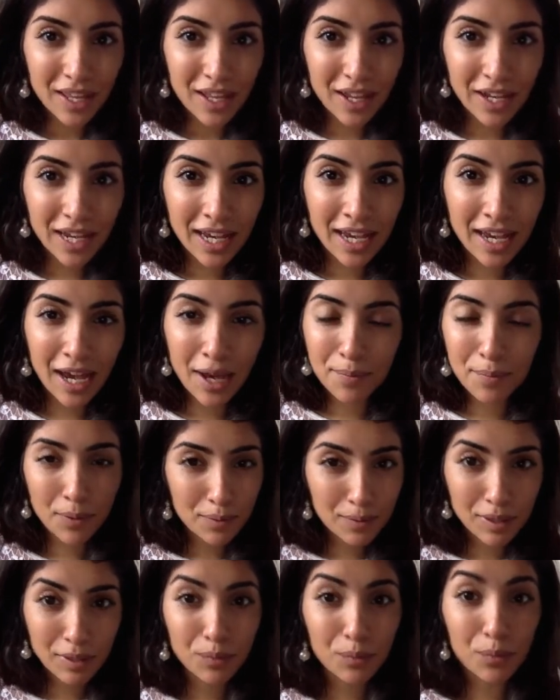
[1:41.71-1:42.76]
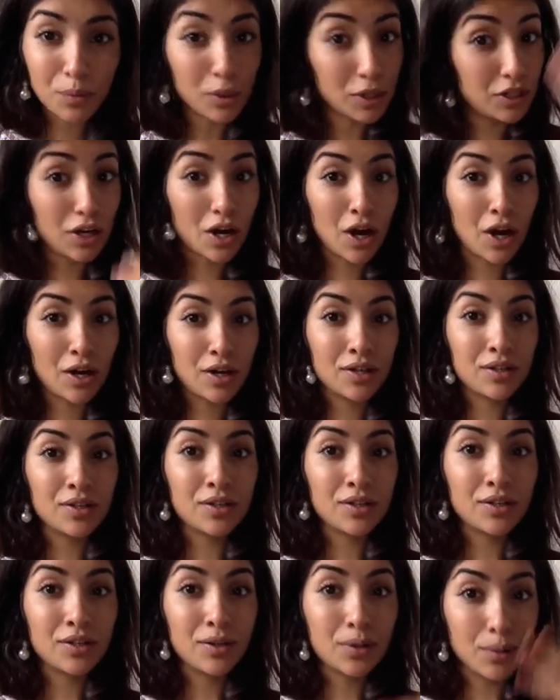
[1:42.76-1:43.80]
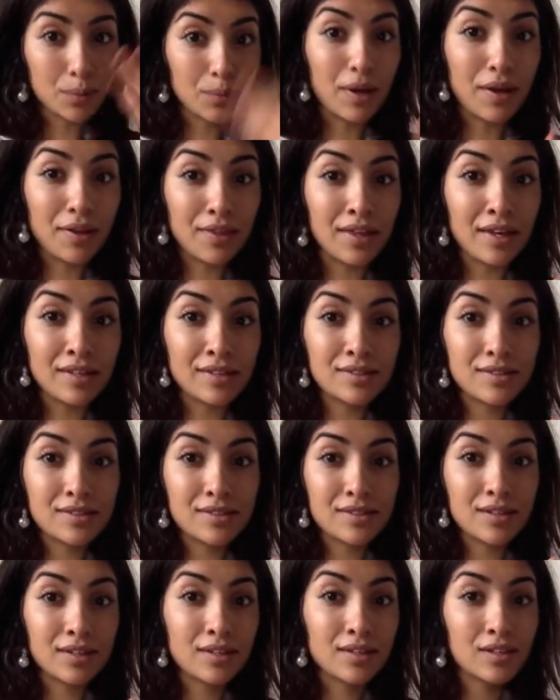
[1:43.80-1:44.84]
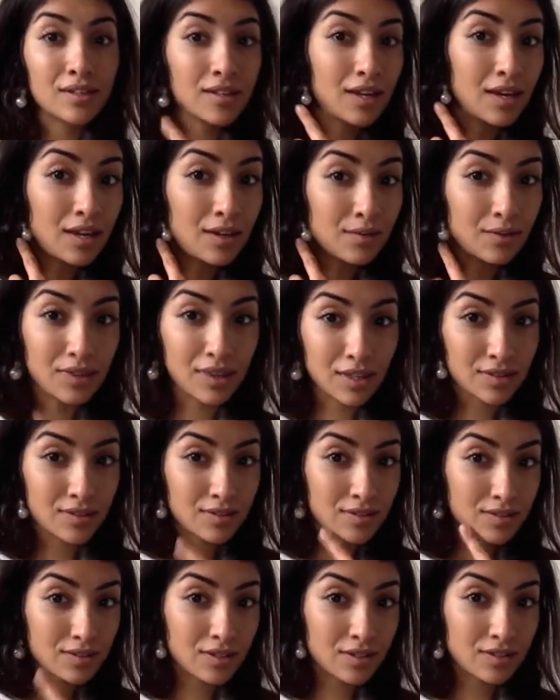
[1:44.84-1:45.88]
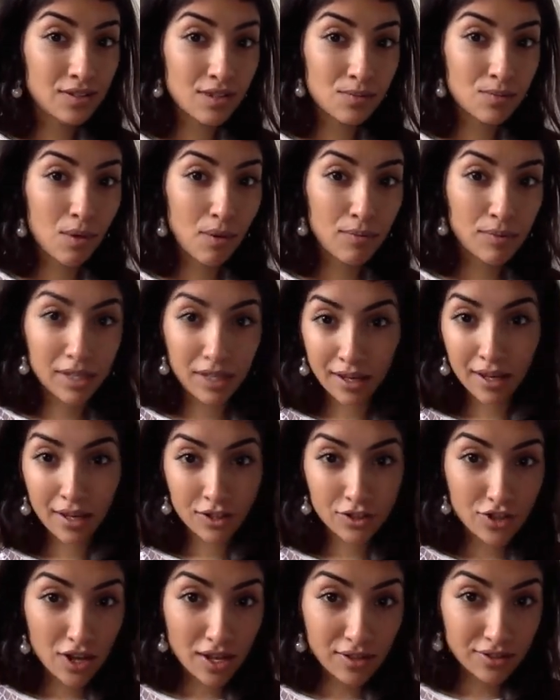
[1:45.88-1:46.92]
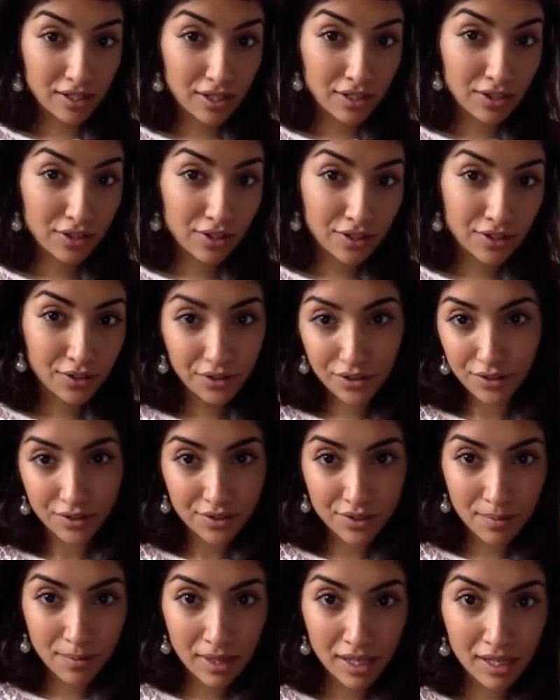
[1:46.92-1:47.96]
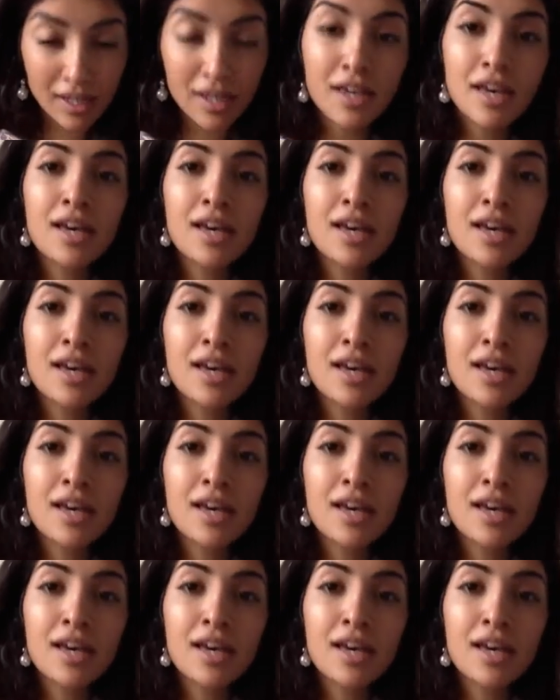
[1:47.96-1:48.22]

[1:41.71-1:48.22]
Okay, I probably would not wear this. Okay, with this is probably a Chelsea look or something.